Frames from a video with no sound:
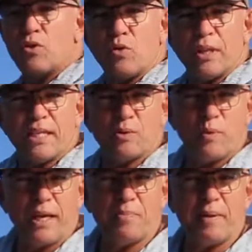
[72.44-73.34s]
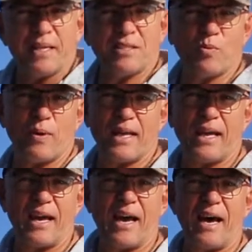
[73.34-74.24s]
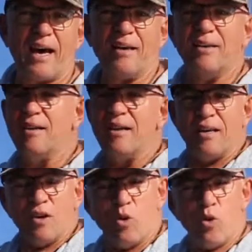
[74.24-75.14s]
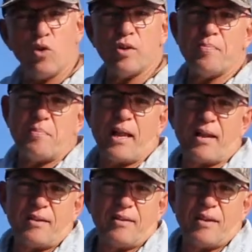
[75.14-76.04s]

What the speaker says: all these weed beds the way they are, all the mullet,